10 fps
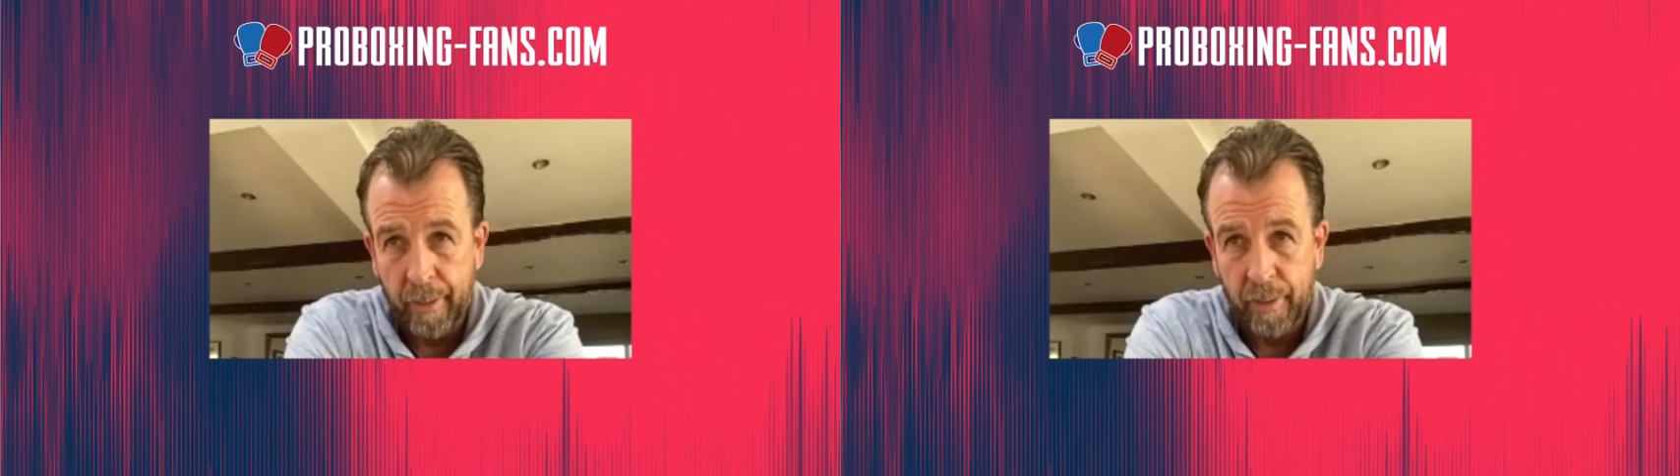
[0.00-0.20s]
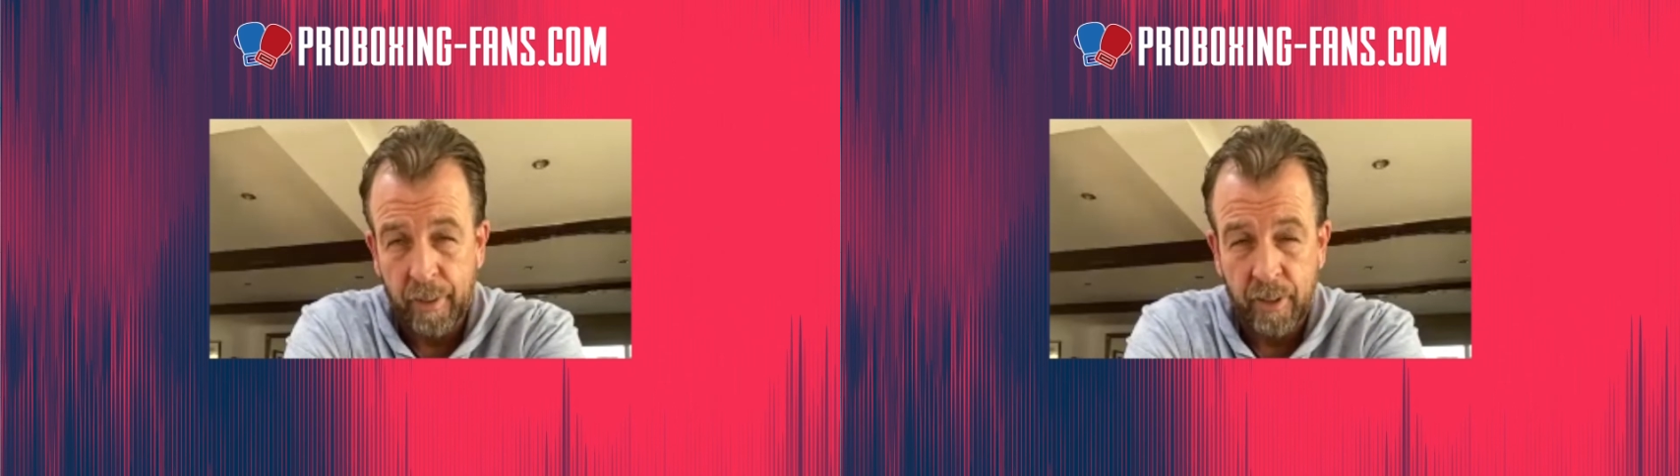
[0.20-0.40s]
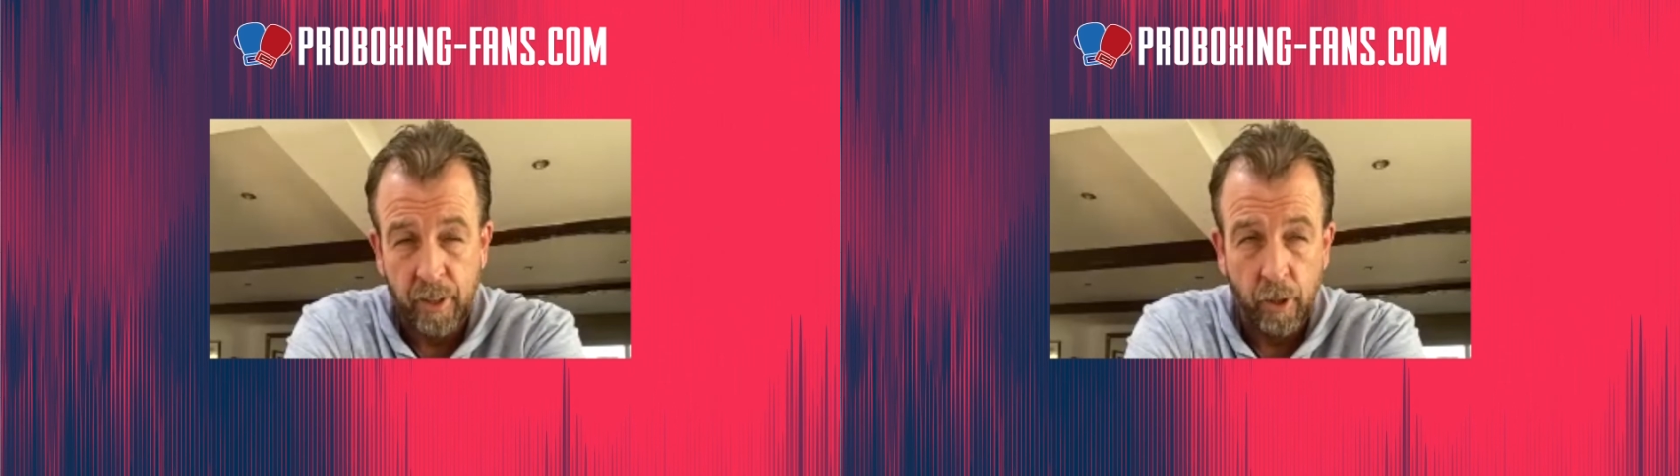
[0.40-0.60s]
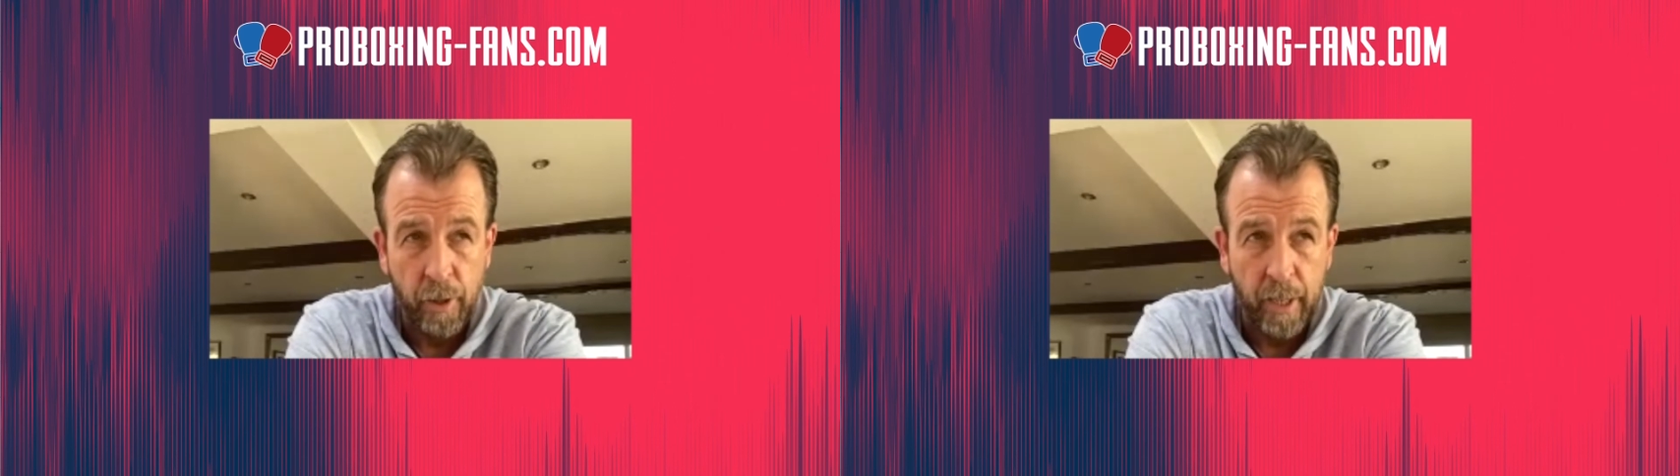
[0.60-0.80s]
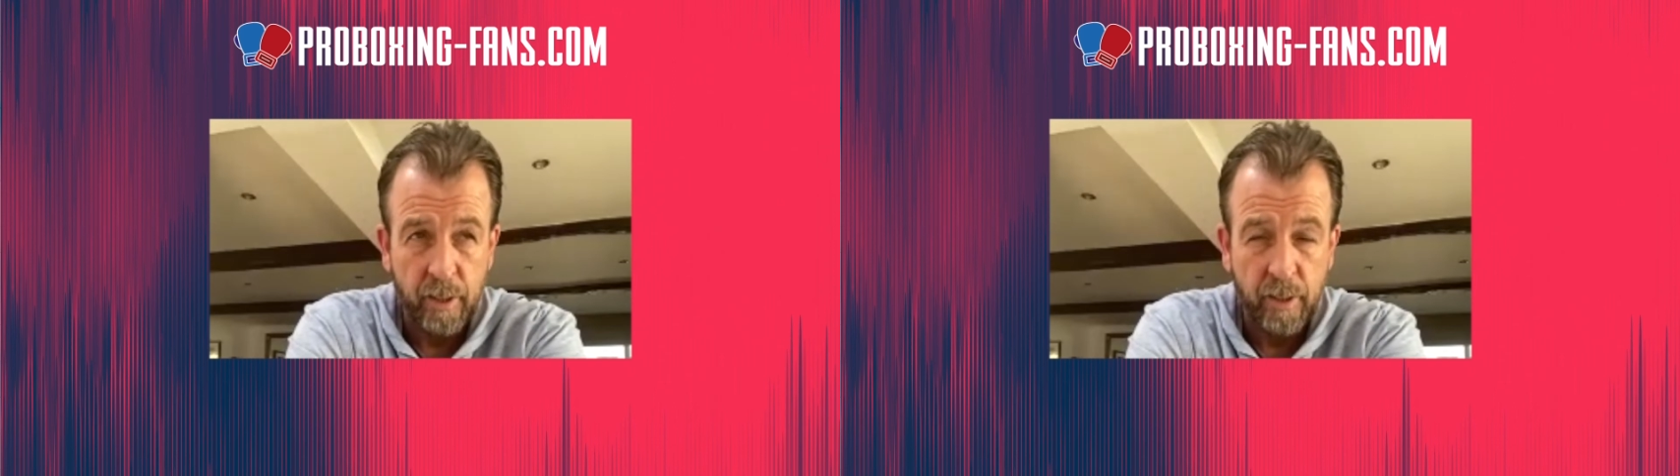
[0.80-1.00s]

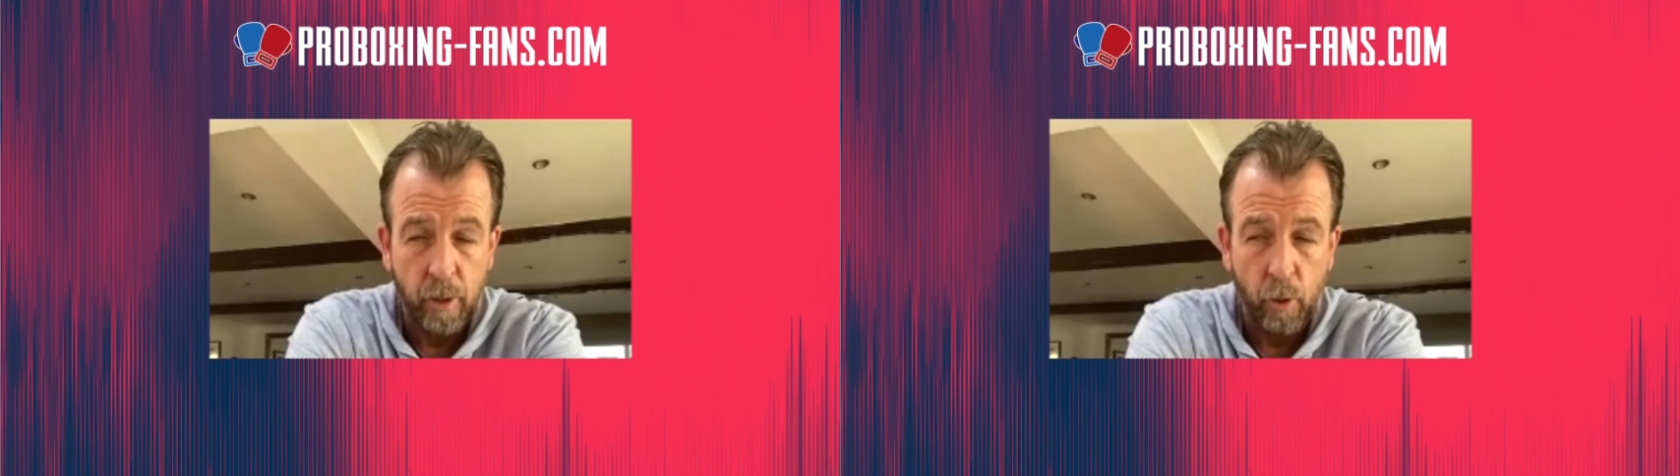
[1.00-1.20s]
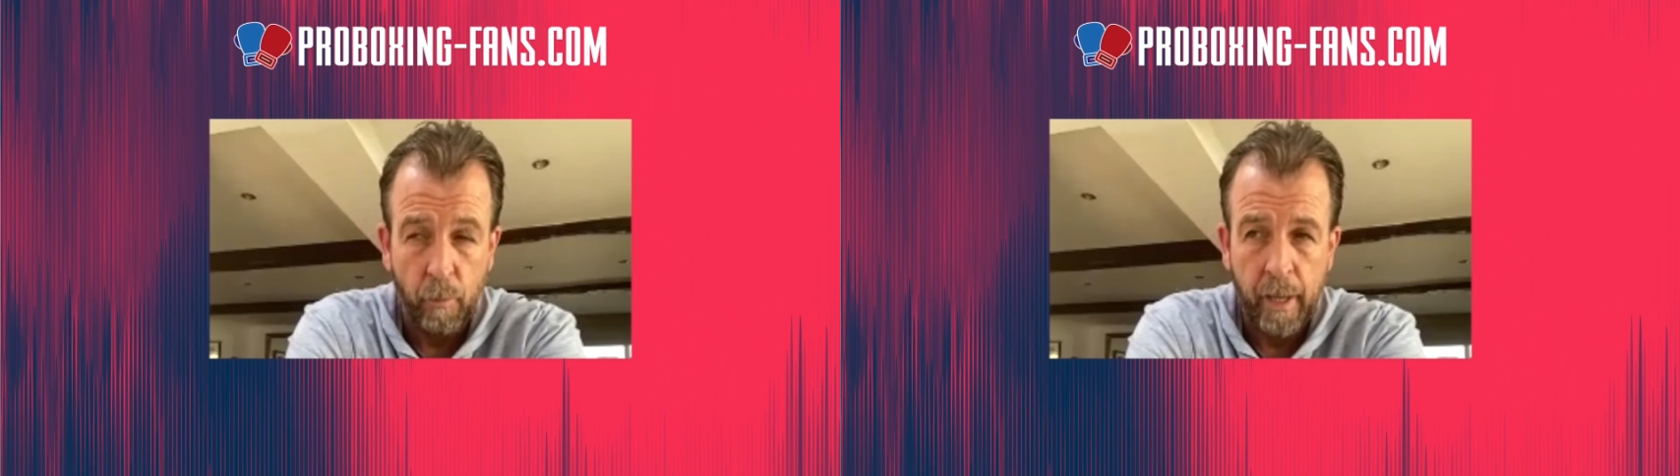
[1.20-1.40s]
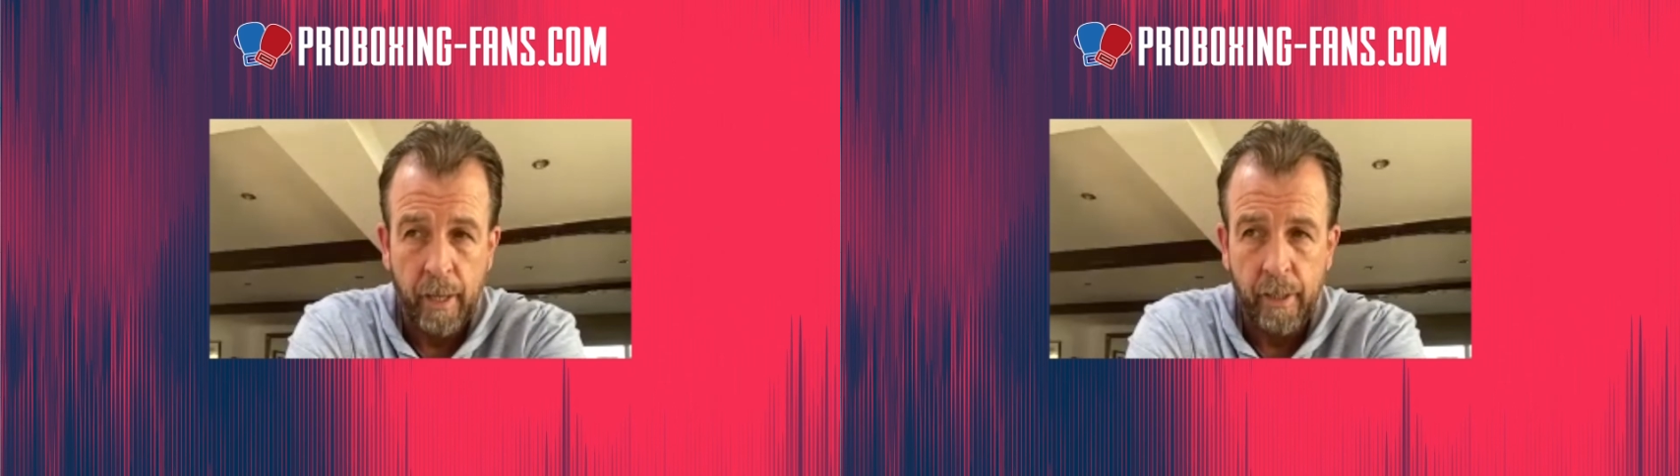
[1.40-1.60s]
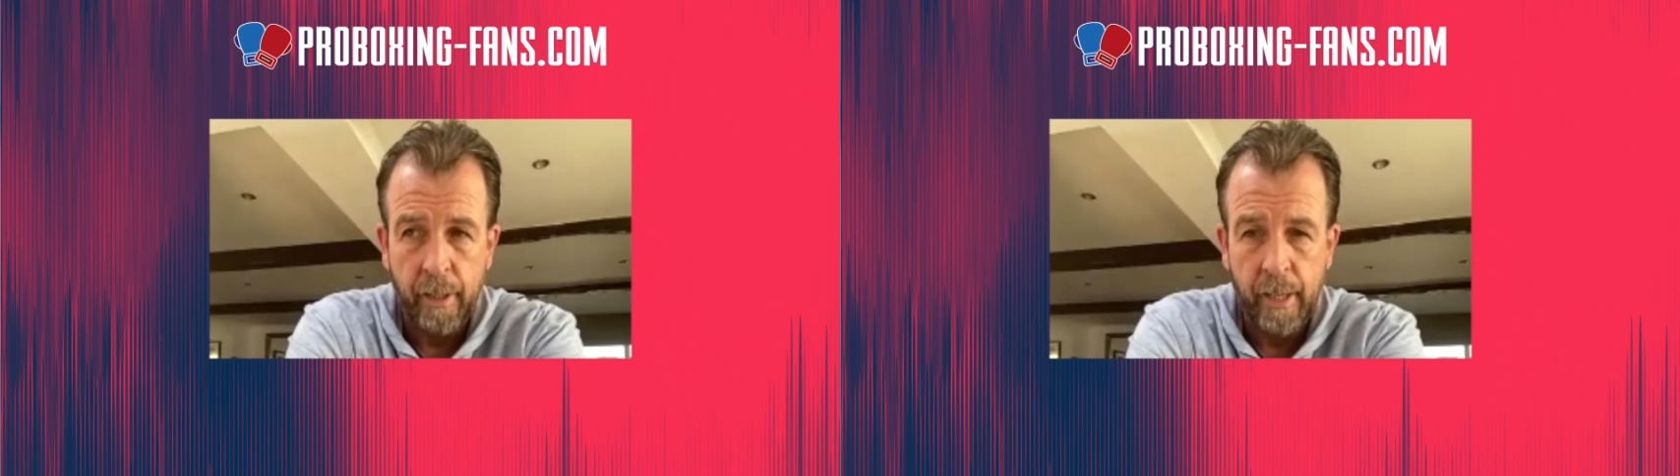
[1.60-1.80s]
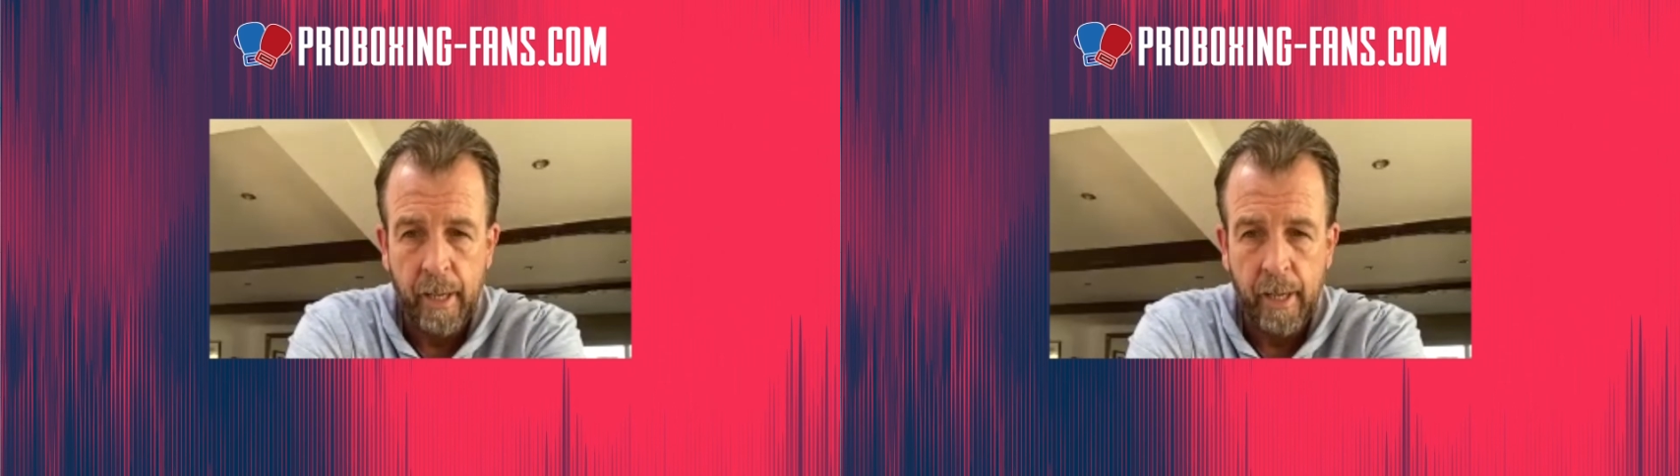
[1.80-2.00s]
that's still up there in
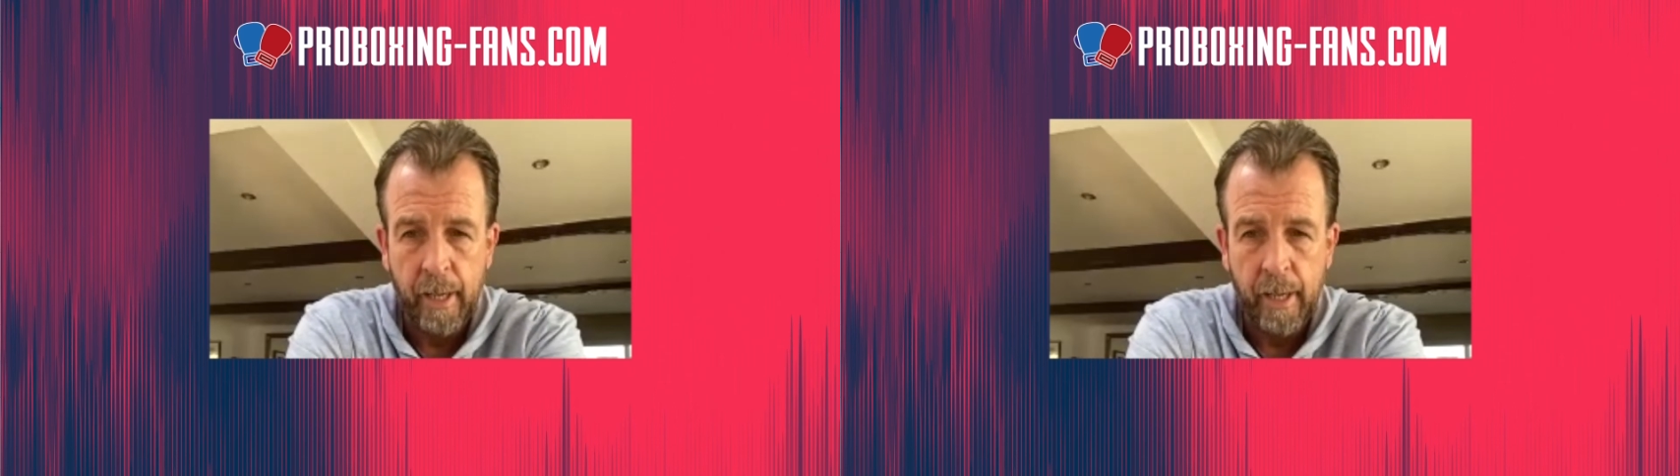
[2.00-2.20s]
the air.